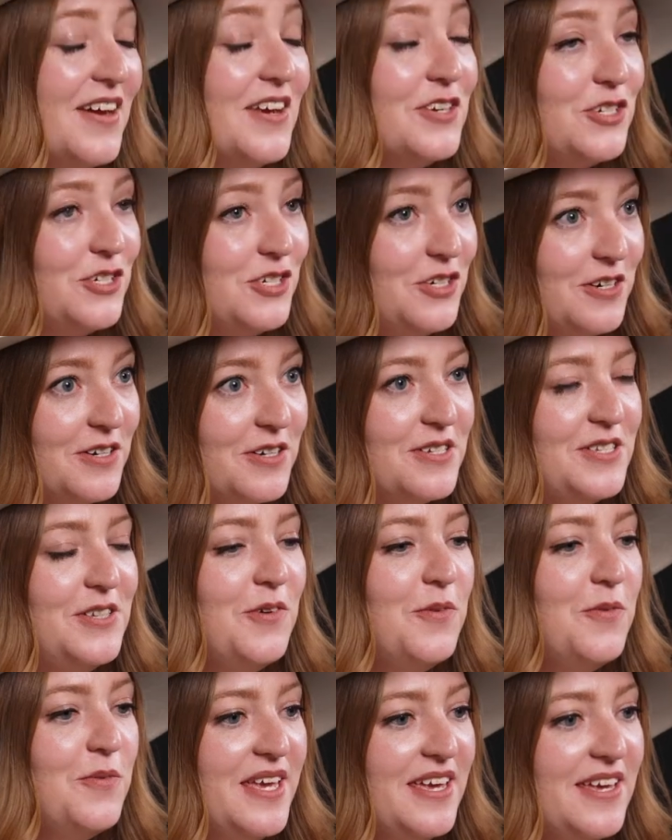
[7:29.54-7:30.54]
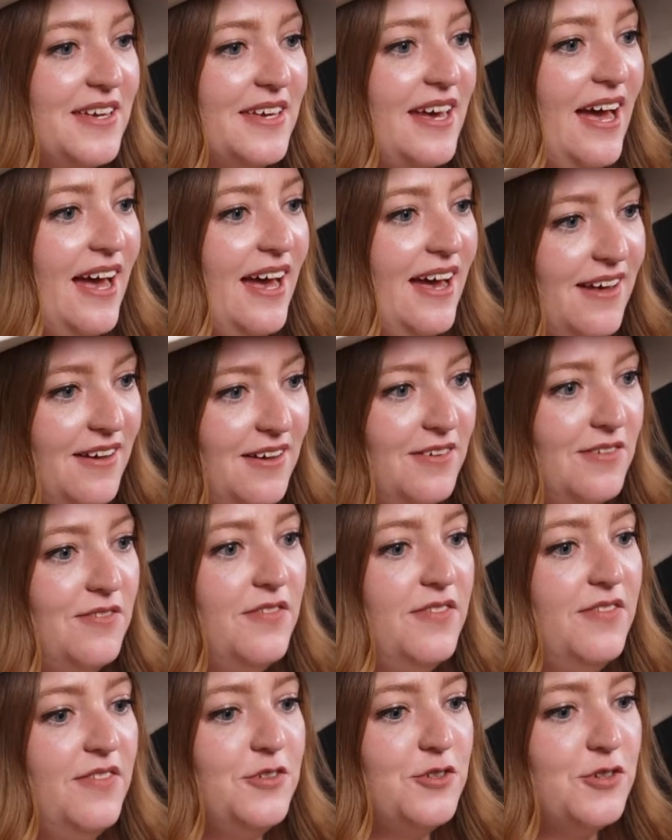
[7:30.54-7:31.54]
Sure. So we
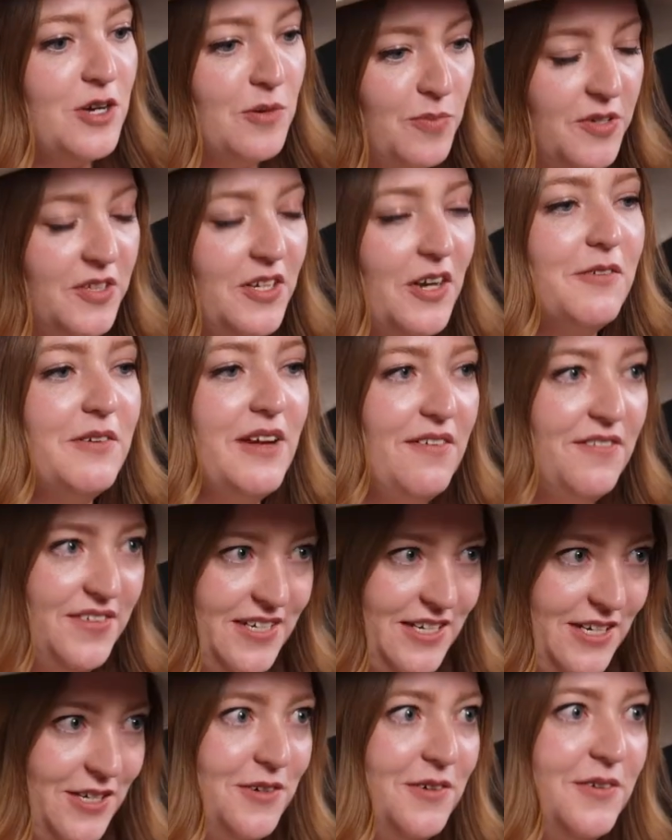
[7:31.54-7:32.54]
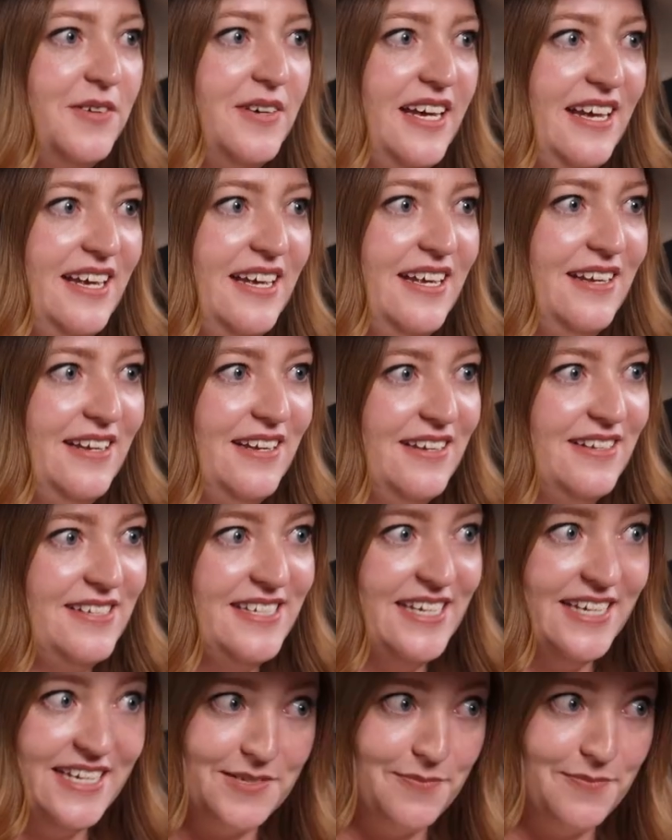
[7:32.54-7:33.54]
have tripled our revenue in 6